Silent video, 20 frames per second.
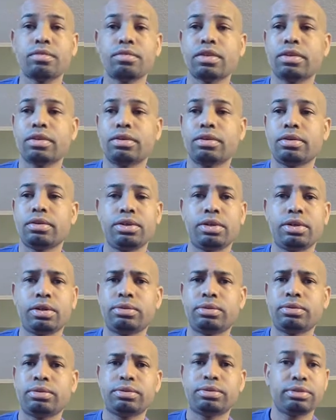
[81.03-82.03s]
you know,
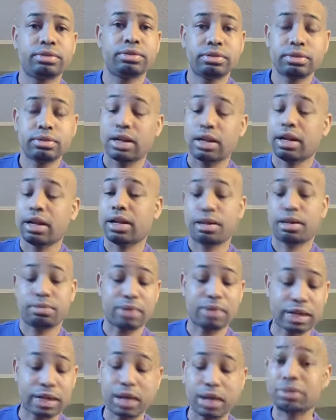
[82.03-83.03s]
I rock
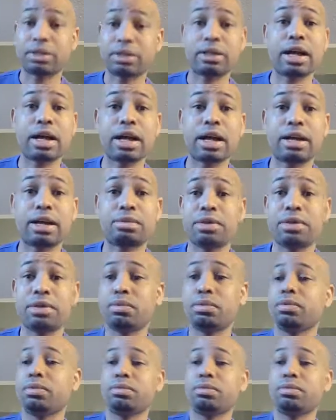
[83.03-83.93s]
out with a lot of people,